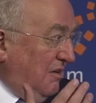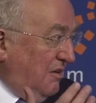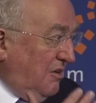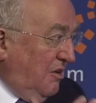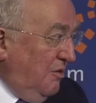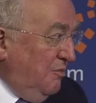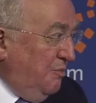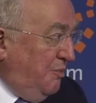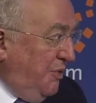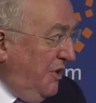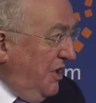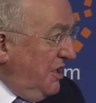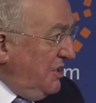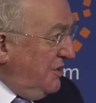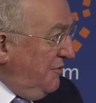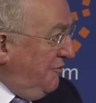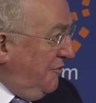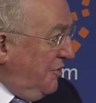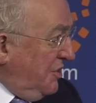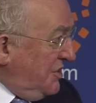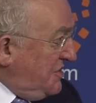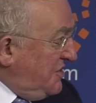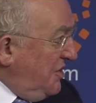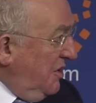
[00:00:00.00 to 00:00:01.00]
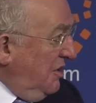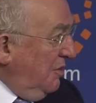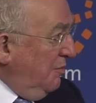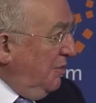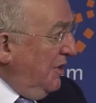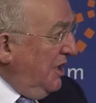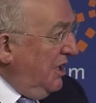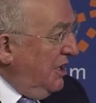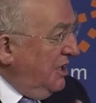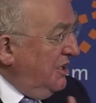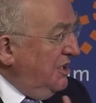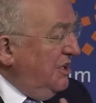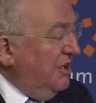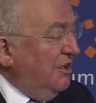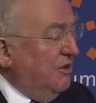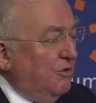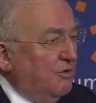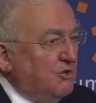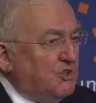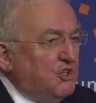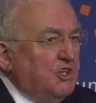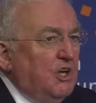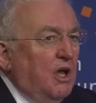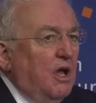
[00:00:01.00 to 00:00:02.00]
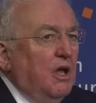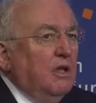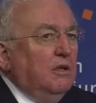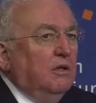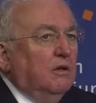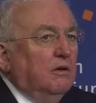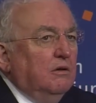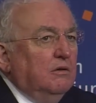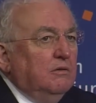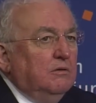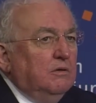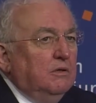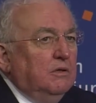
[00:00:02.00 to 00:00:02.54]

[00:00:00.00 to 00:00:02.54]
compared to, for example, India or China?